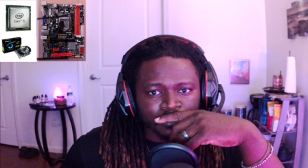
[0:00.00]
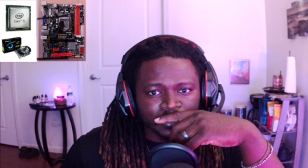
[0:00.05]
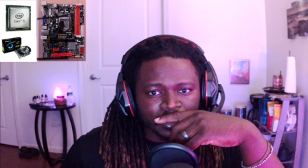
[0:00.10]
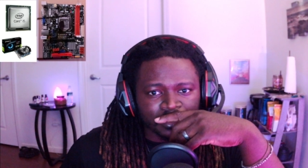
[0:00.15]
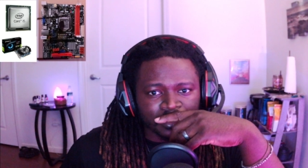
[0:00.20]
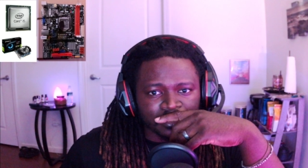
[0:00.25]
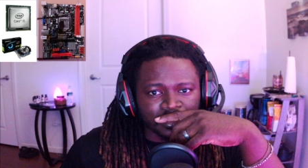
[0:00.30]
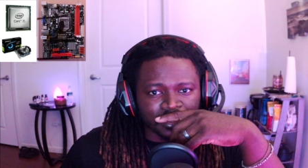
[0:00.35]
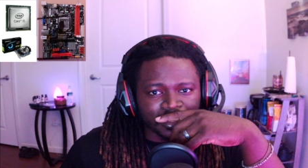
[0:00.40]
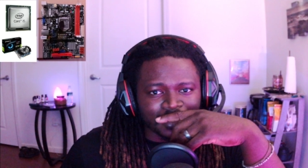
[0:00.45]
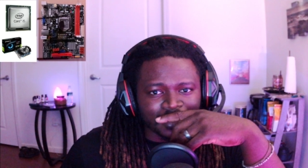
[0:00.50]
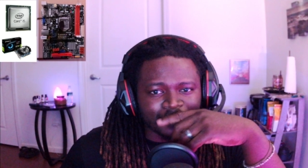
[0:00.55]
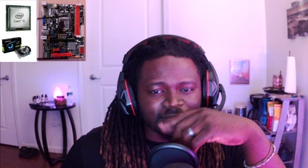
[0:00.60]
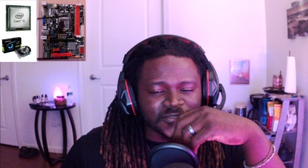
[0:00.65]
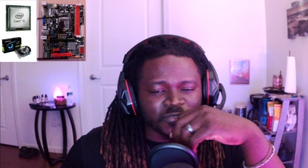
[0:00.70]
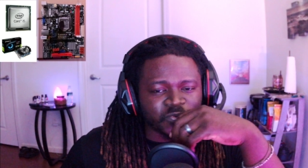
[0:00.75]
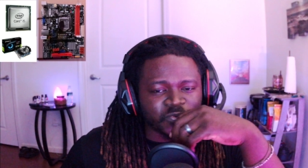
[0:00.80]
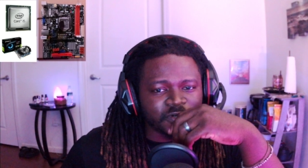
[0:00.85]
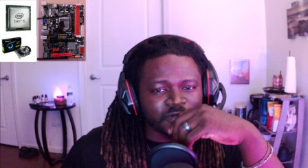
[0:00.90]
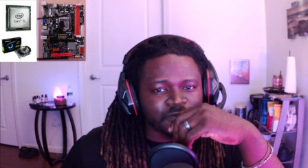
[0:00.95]
It comes
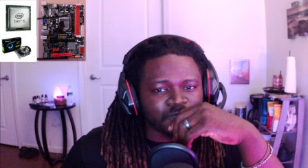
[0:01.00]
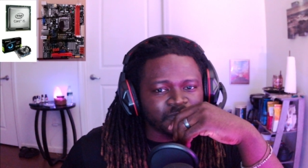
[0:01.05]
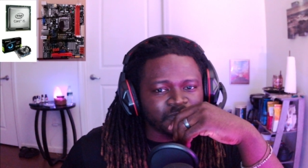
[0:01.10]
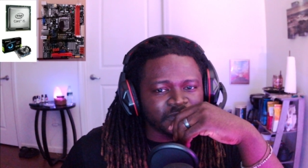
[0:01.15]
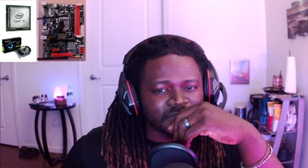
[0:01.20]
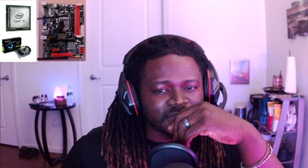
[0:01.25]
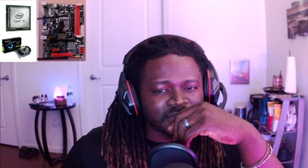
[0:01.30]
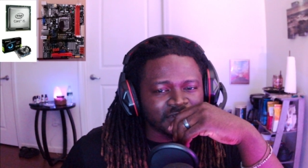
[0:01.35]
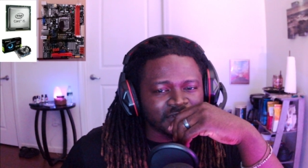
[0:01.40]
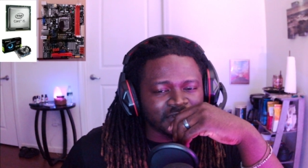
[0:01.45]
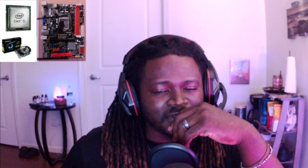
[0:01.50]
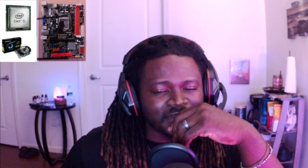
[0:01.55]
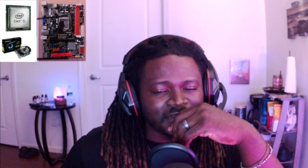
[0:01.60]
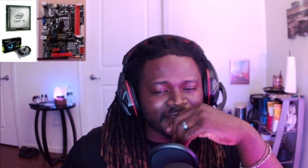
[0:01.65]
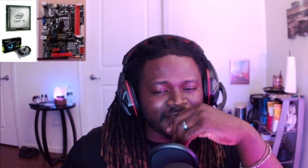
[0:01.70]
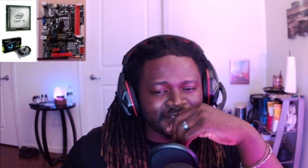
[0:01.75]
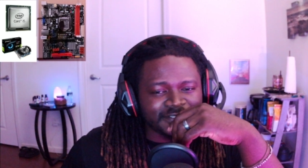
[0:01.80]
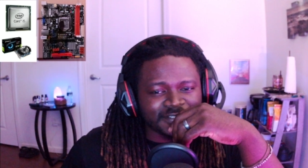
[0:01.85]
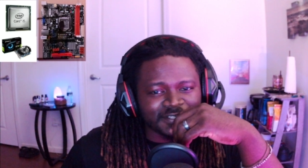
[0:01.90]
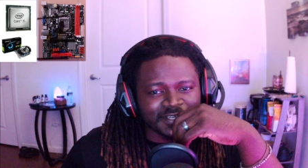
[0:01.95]
equipped with the
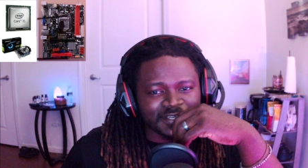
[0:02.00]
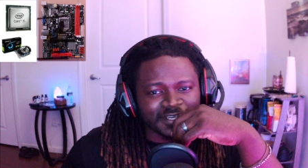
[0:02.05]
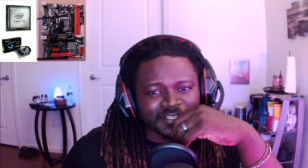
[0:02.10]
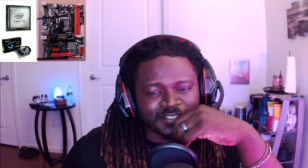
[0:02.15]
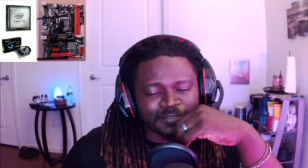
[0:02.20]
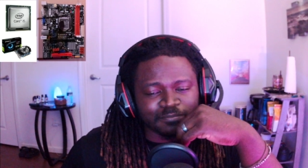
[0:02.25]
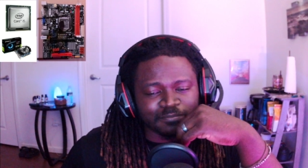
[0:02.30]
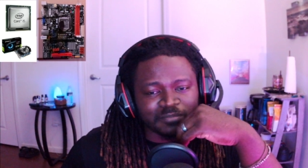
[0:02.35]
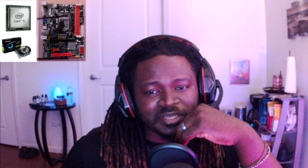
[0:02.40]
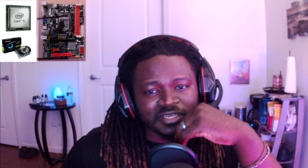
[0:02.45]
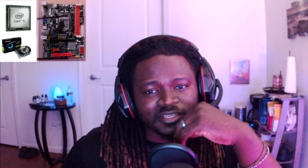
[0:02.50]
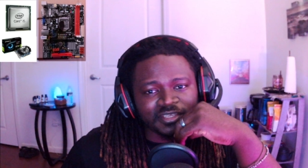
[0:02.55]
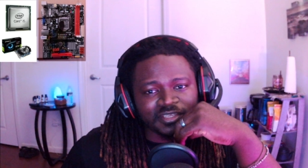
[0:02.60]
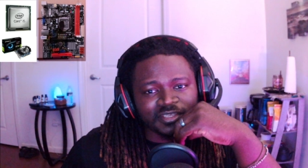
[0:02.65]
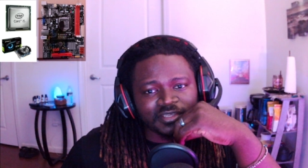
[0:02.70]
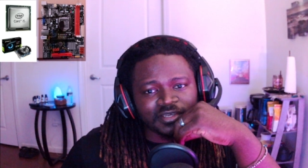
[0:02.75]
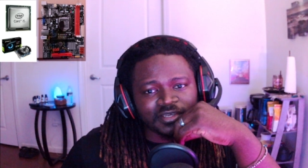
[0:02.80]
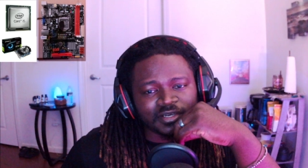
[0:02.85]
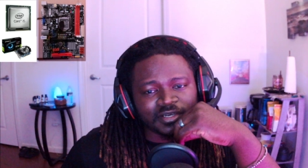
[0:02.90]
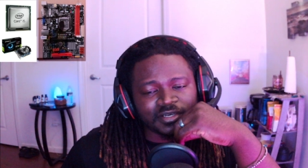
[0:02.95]
ATX
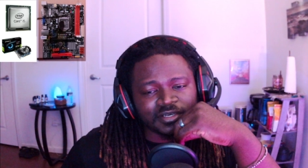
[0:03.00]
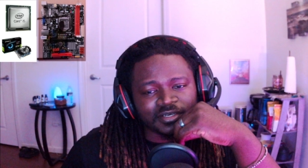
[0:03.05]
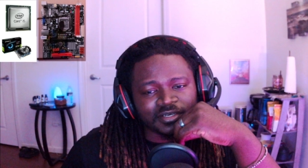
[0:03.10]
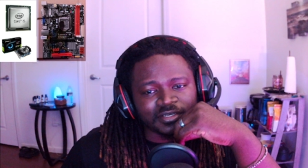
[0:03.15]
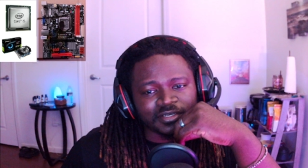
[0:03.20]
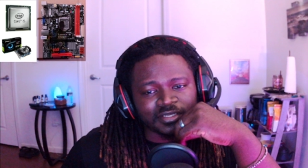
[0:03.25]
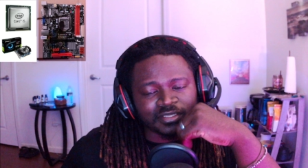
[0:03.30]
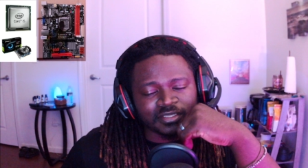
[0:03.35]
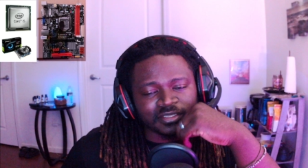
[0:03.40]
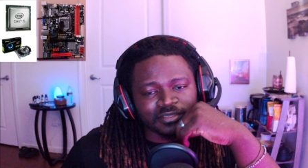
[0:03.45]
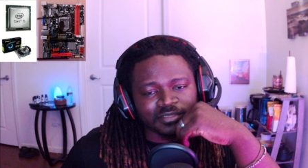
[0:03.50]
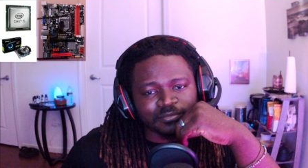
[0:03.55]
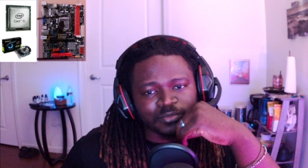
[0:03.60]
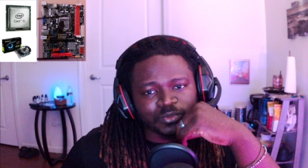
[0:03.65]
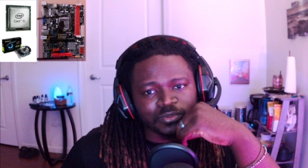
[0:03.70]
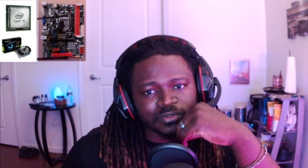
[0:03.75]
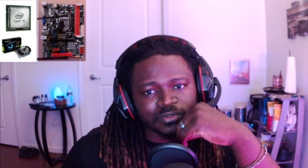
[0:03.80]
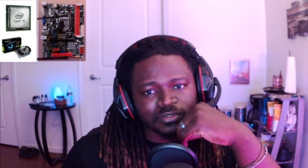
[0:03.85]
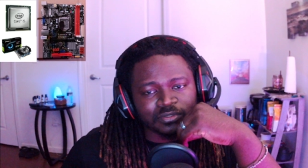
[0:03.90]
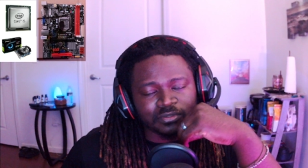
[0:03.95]
mini uh,
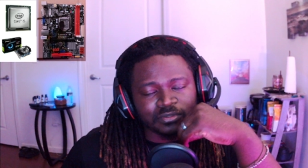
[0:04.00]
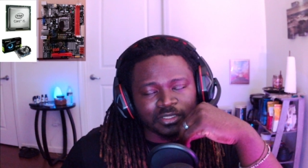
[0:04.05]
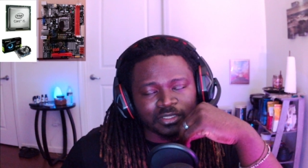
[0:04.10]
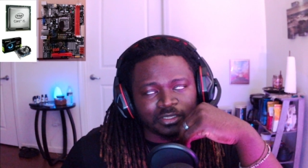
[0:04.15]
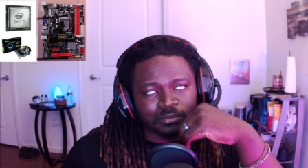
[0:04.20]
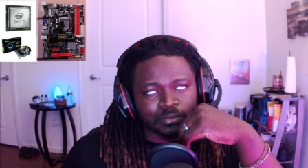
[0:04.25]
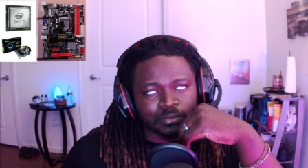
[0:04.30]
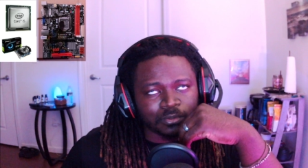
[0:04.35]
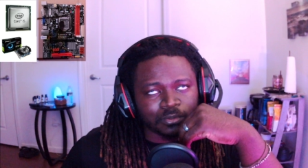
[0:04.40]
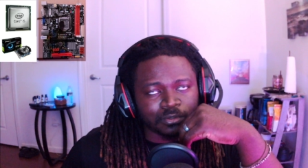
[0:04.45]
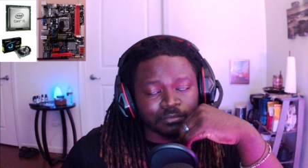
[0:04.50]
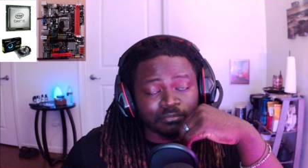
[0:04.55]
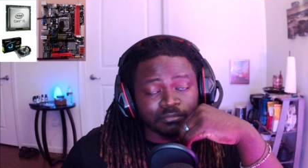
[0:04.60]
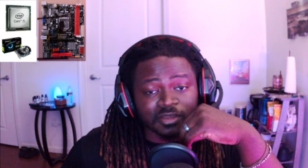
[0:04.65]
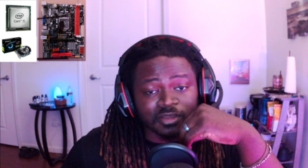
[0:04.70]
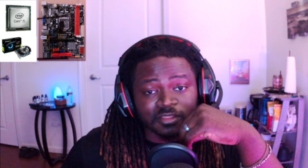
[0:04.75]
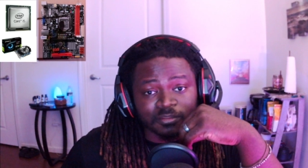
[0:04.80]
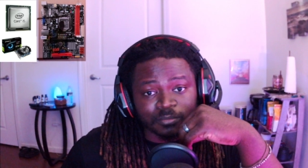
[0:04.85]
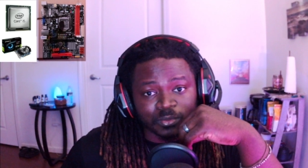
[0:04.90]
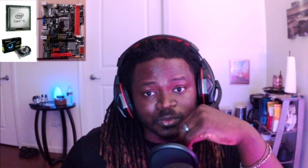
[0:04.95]
keyboard, keyboard,
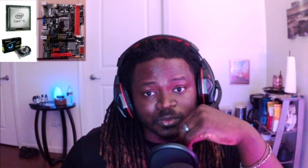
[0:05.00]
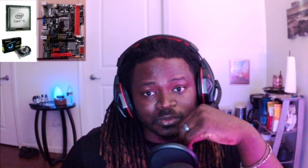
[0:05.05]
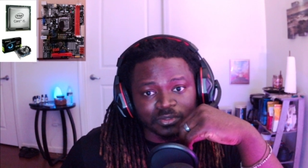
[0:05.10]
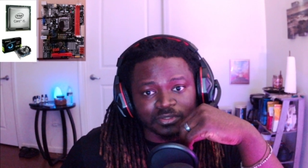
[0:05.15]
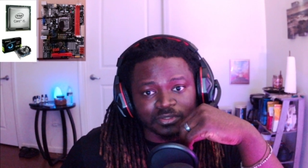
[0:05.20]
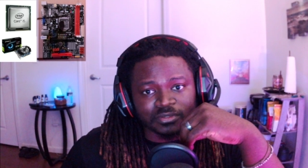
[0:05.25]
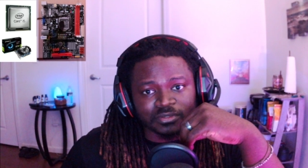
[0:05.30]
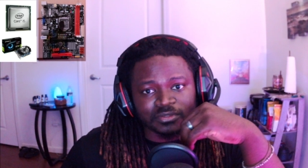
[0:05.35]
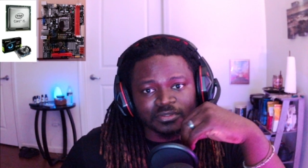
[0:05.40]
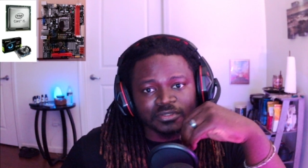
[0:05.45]
motherboard.